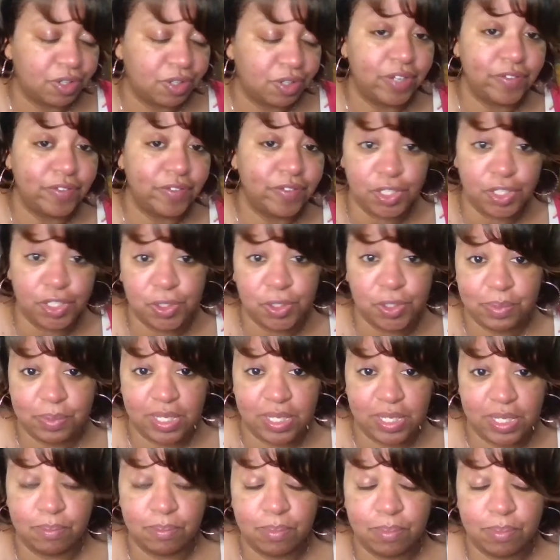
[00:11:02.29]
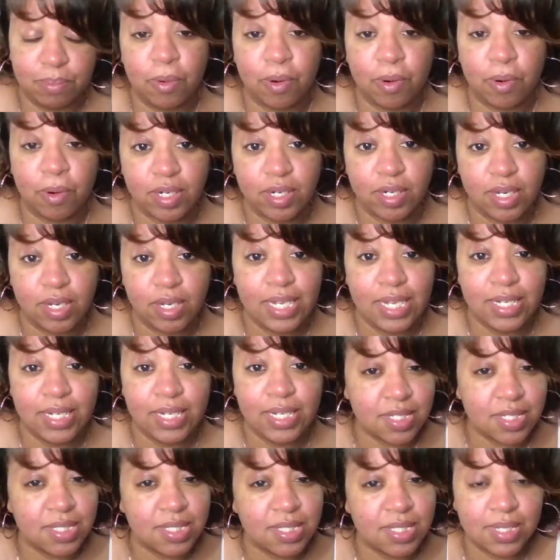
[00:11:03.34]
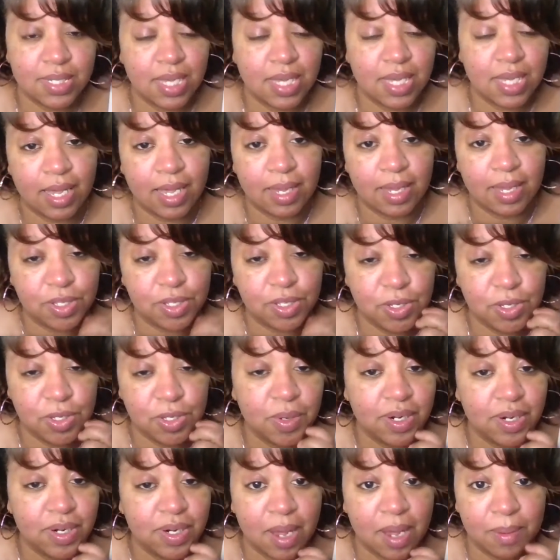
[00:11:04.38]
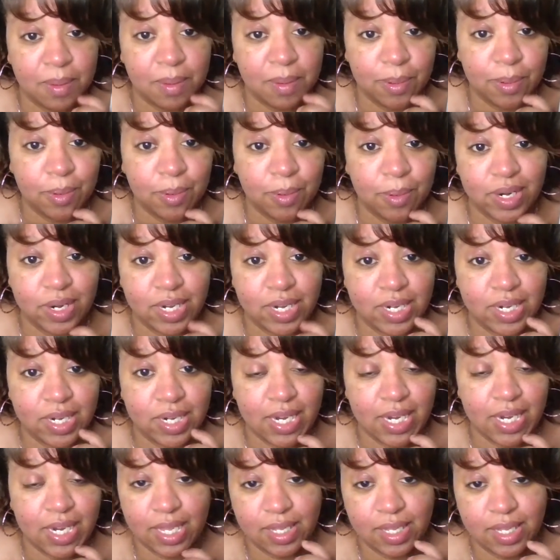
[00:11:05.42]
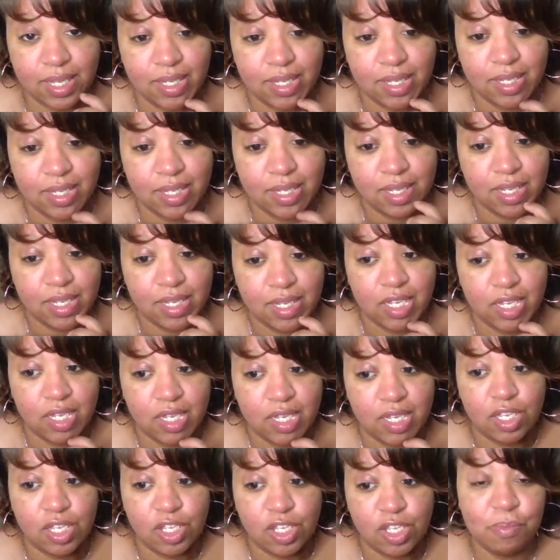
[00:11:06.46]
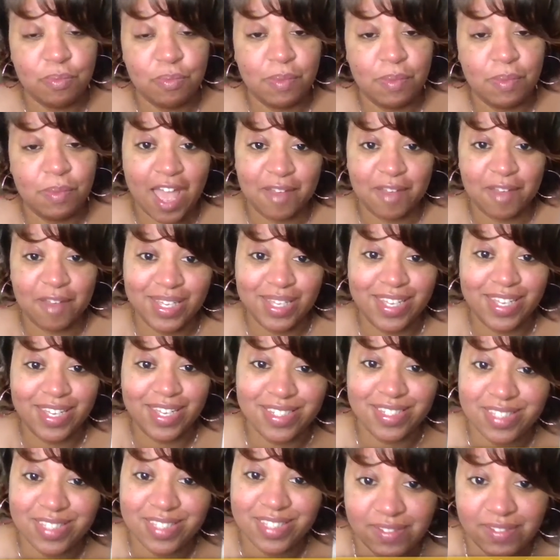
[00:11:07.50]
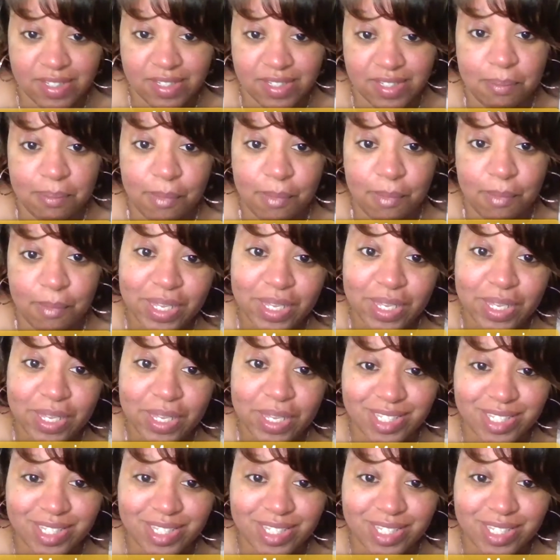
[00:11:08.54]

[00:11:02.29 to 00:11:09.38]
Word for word: of you being born, it took some time. You were not born in a day. You may have been conceived in a moment.